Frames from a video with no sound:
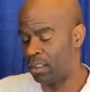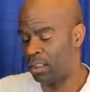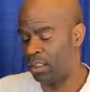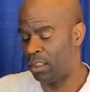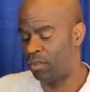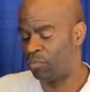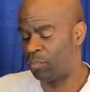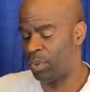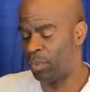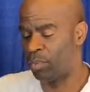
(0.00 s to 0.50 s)

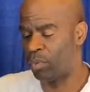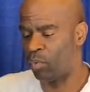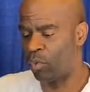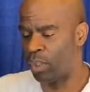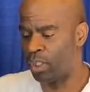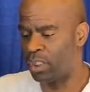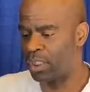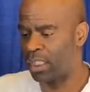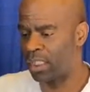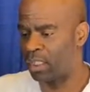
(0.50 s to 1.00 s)
if people
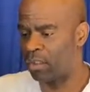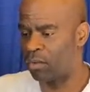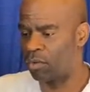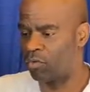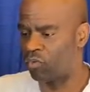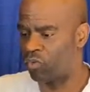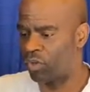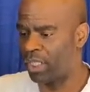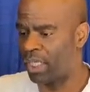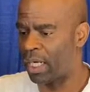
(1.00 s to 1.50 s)
want it, they can go to
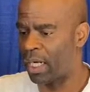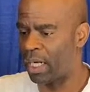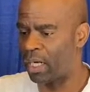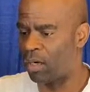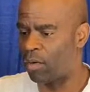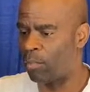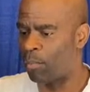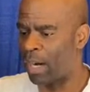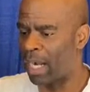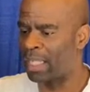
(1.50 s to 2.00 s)

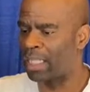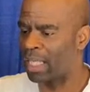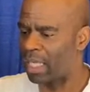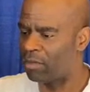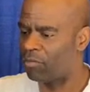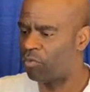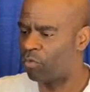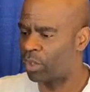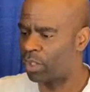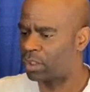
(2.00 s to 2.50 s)

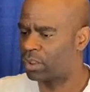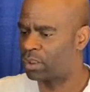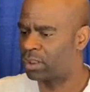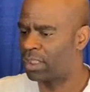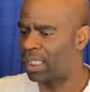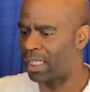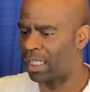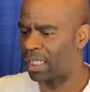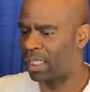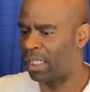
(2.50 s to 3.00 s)

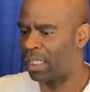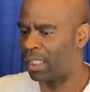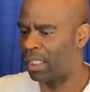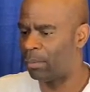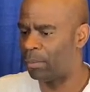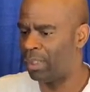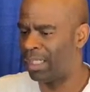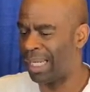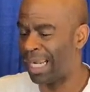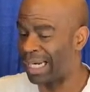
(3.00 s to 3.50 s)

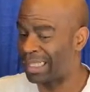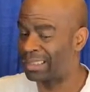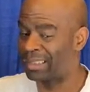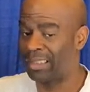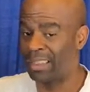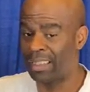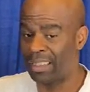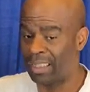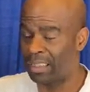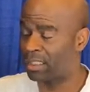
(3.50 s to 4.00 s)
funnyhowmylifeworks.com and
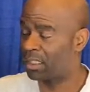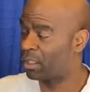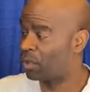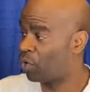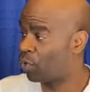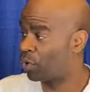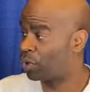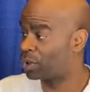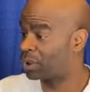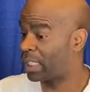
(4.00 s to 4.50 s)
actually get the
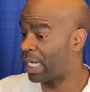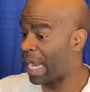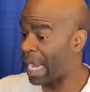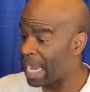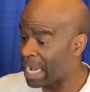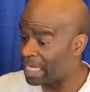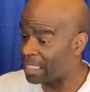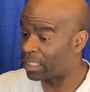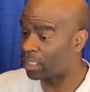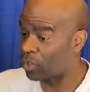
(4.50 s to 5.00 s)
course.
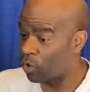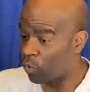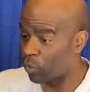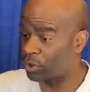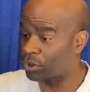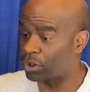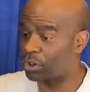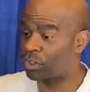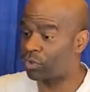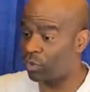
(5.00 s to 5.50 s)
And the
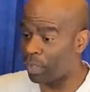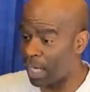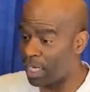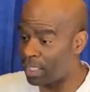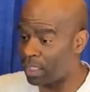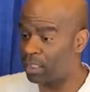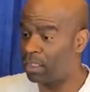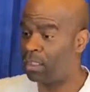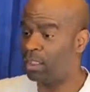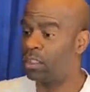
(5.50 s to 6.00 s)
course is
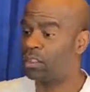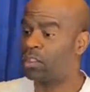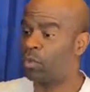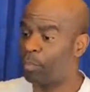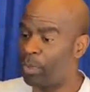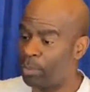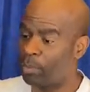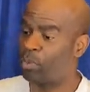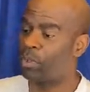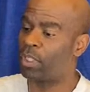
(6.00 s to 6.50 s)
created so
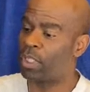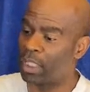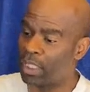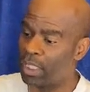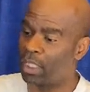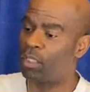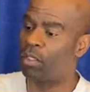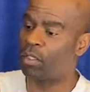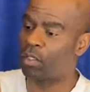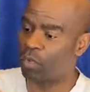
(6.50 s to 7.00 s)
people can
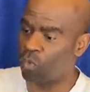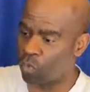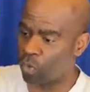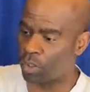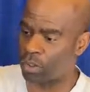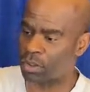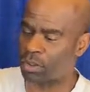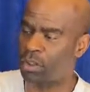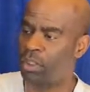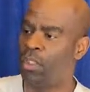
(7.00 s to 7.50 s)
get on
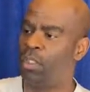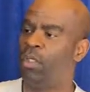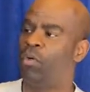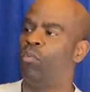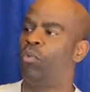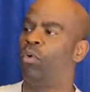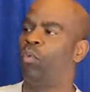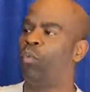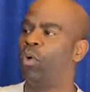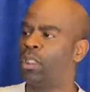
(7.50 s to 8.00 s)
course
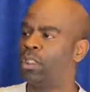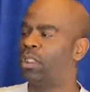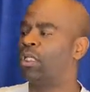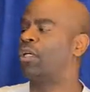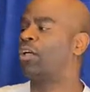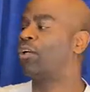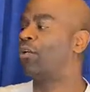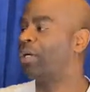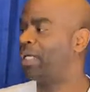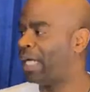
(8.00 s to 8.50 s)
with what
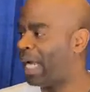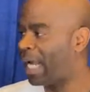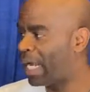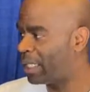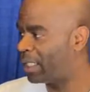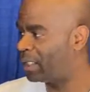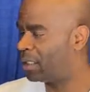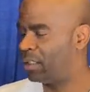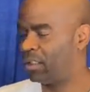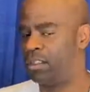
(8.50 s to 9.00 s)
they're
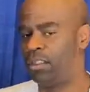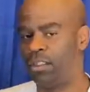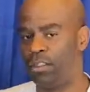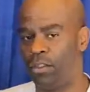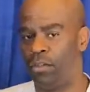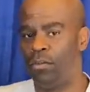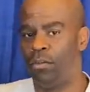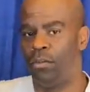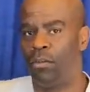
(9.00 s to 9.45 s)
created to do.